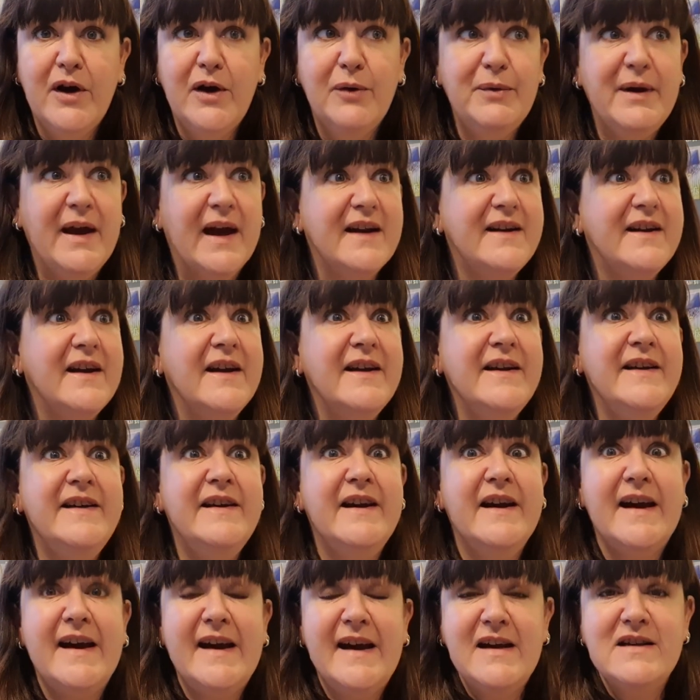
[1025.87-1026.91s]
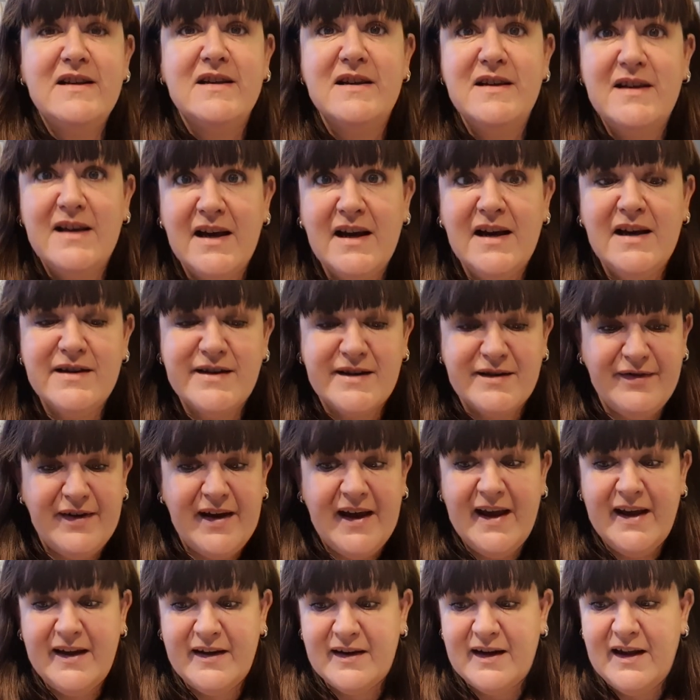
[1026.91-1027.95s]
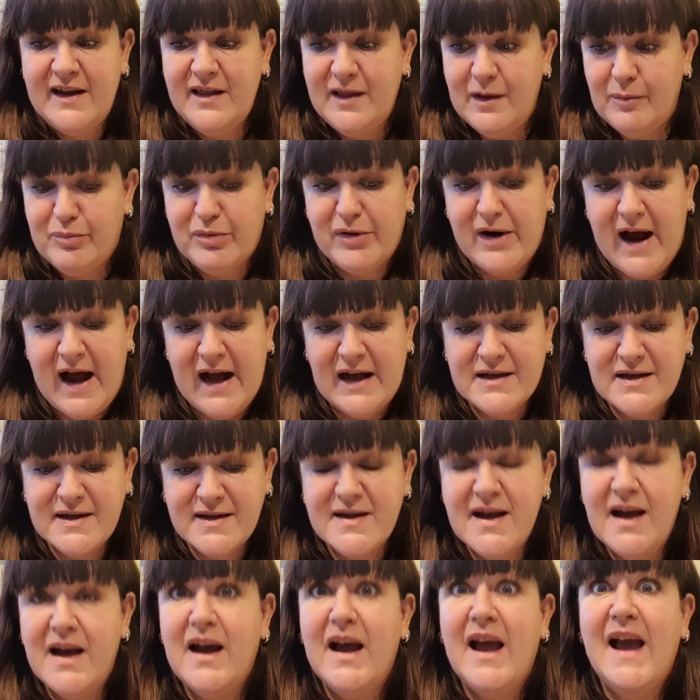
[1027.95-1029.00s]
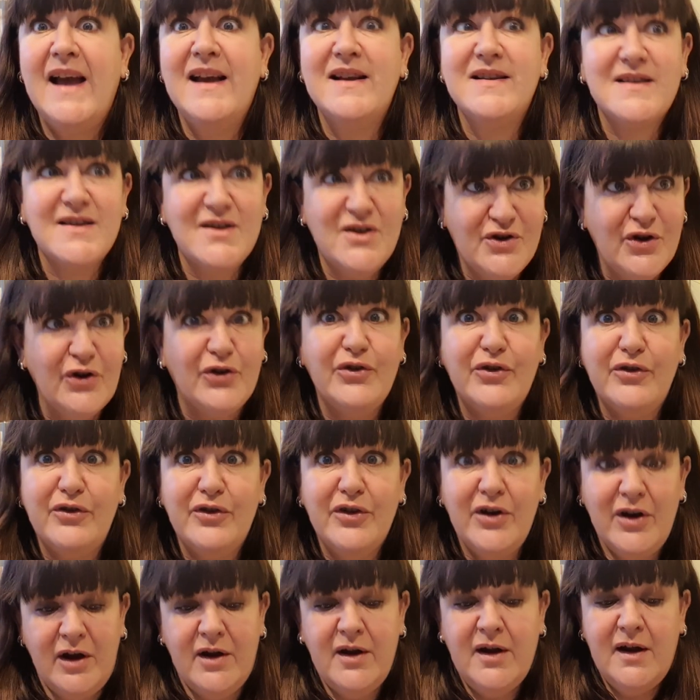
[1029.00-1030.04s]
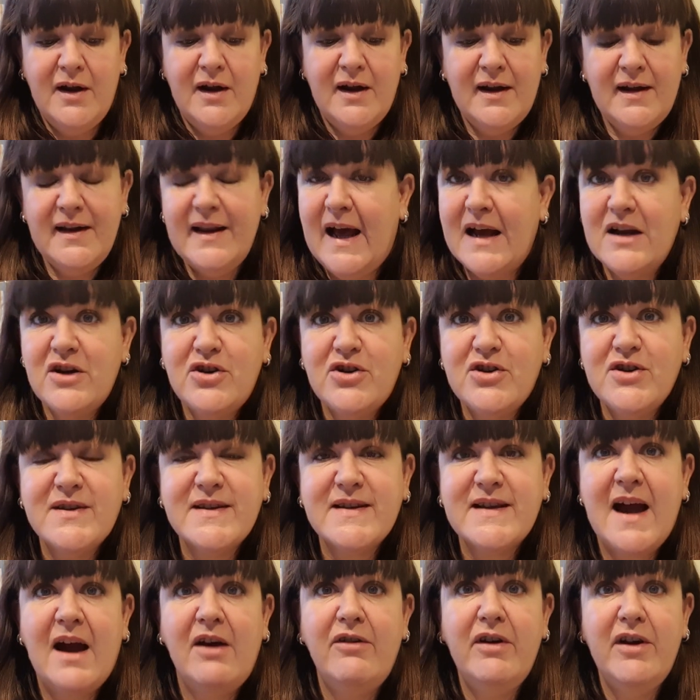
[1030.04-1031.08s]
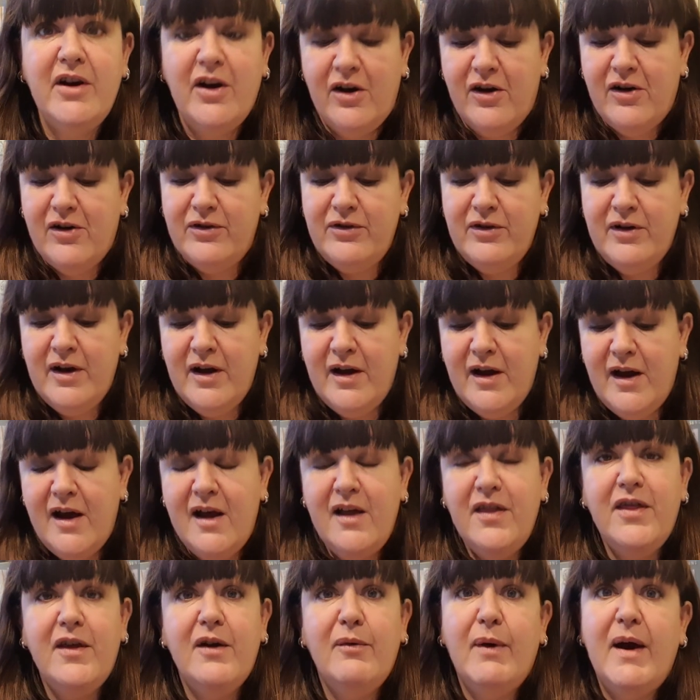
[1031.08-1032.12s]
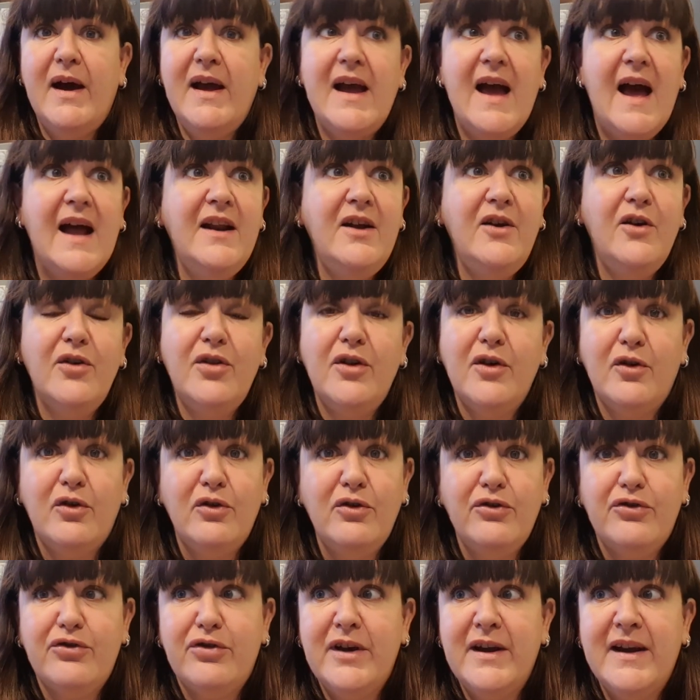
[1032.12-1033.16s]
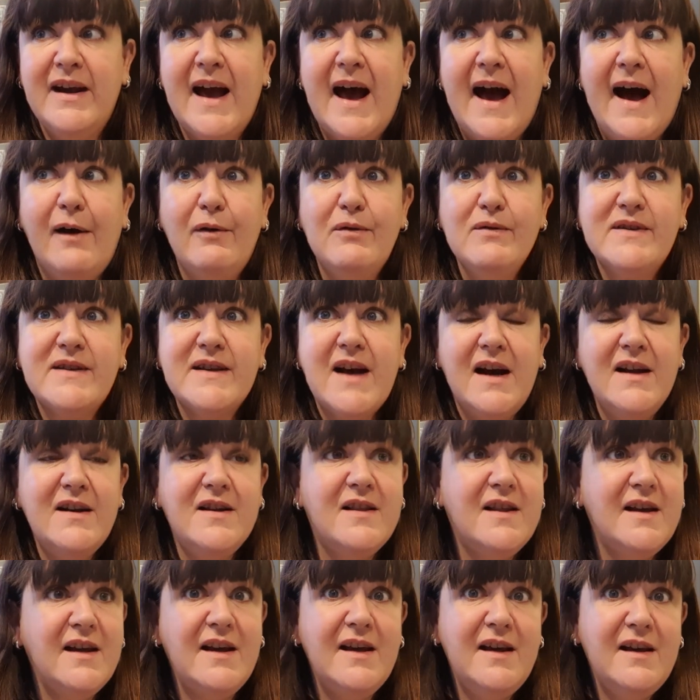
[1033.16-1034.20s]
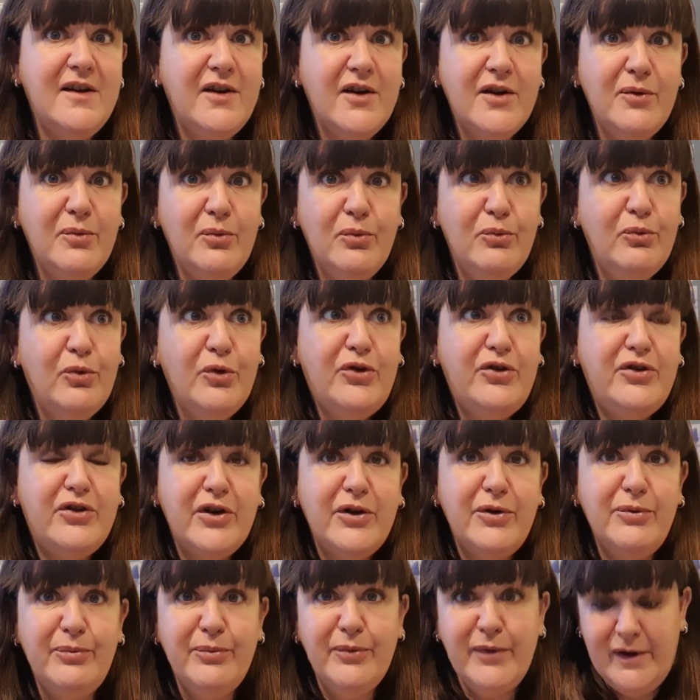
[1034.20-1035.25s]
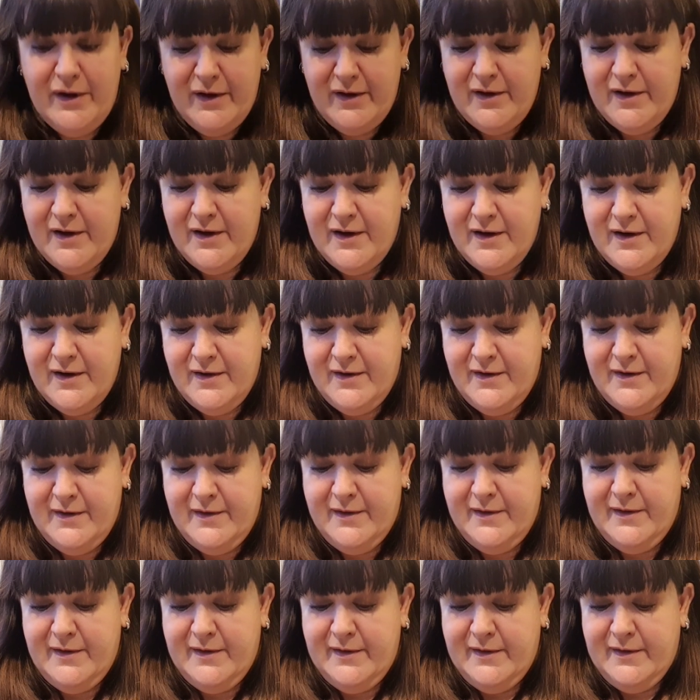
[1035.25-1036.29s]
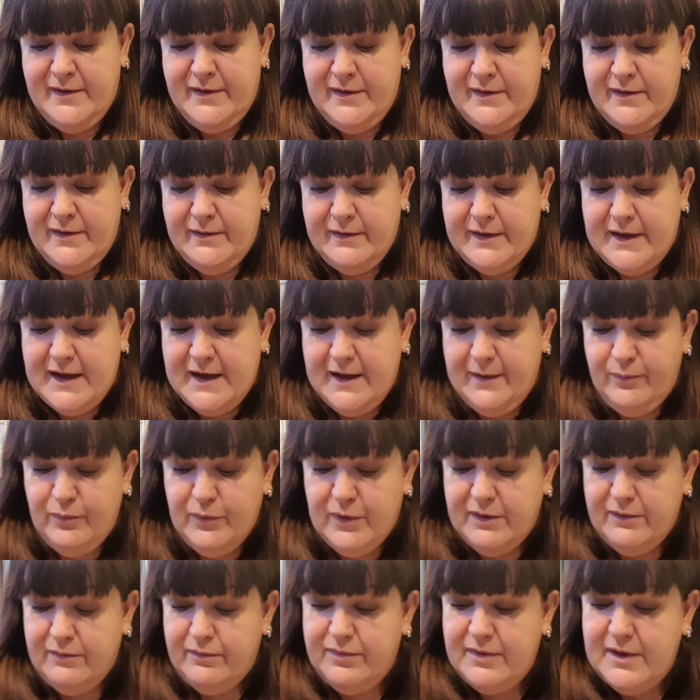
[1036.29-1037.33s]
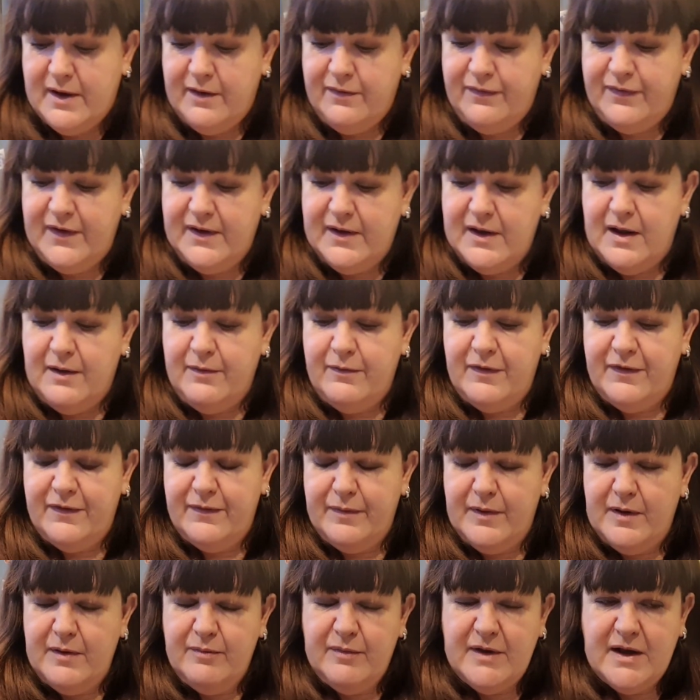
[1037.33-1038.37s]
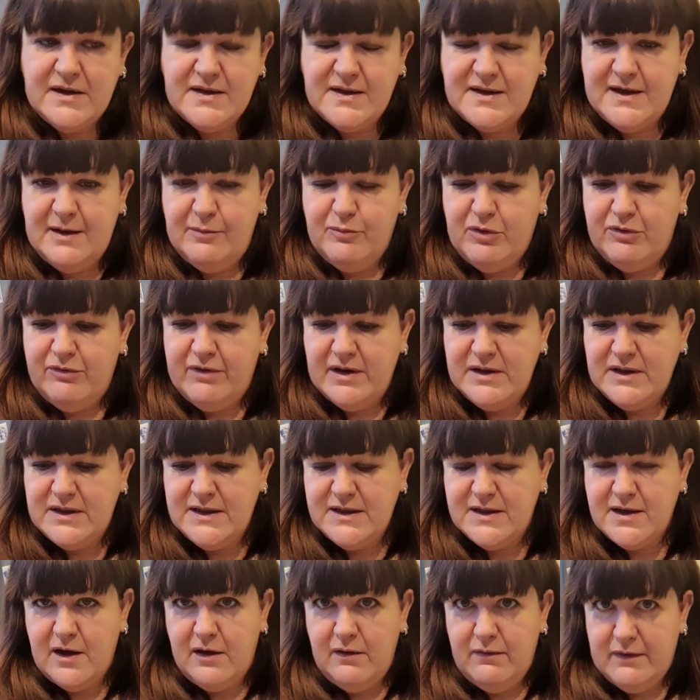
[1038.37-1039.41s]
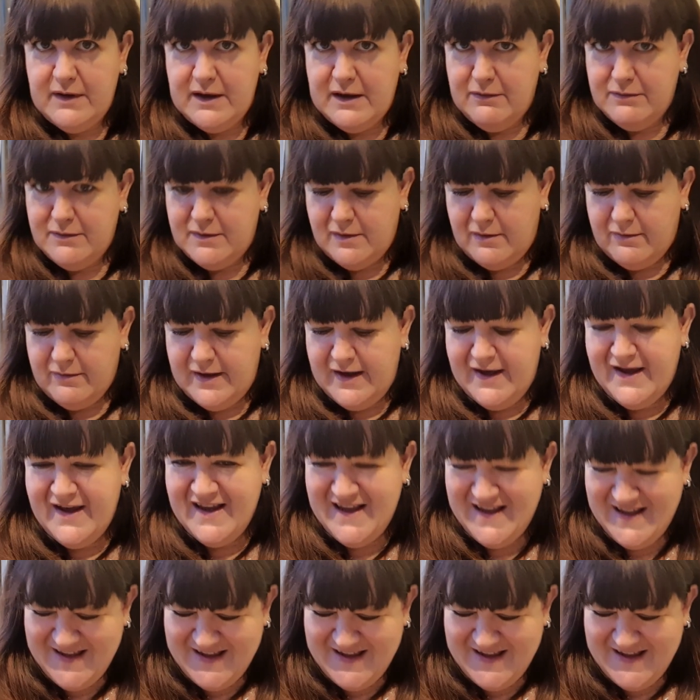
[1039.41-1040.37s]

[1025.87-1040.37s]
We had years and years of it in the press. It's done. Let's just carry on the way any other country outside of the EU would do. Okay, well, and that's it. My rant is over now, sorry.